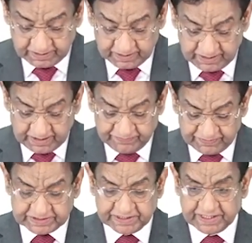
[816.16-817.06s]

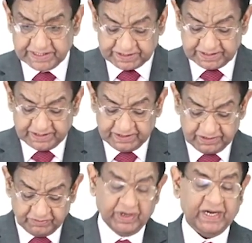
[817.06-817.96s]
Investigation,
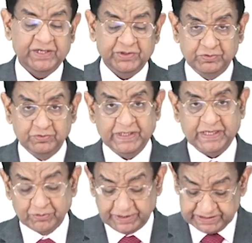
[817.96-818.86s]
well, you do the
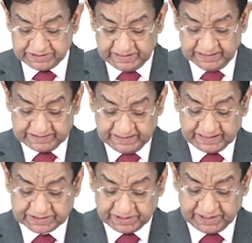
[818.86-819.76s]
routine chest
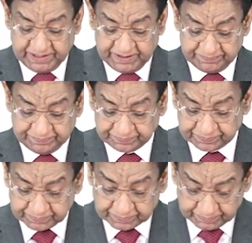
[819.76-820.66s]
x-ray.
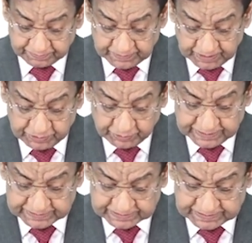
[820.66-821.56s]
You
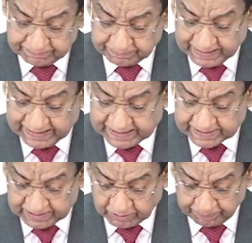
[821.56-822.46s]
can see
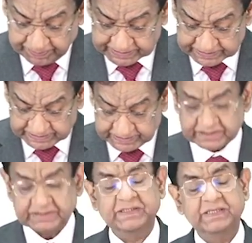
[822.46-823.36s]
bilateral
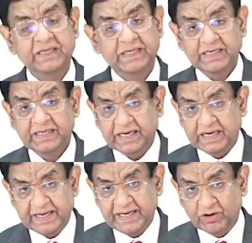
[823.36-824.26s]
opacities.
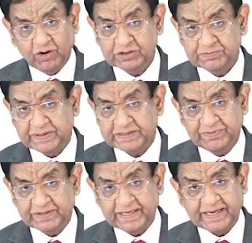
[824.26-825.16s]
Again,
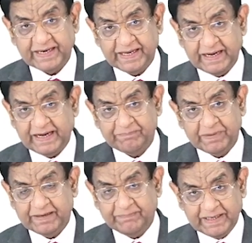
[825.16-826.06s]
non-specific, they can
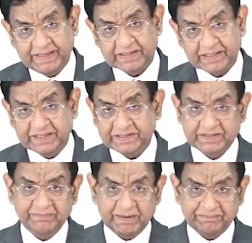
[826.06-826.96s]
happen in many other conditions.
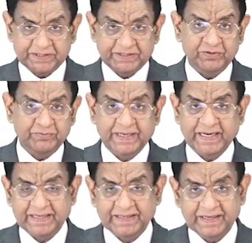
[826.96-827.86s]
Similar picture you may
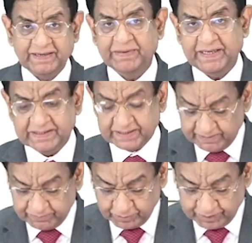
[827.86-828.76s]
get in many other
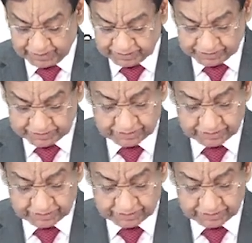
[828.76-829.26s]
pneumonias.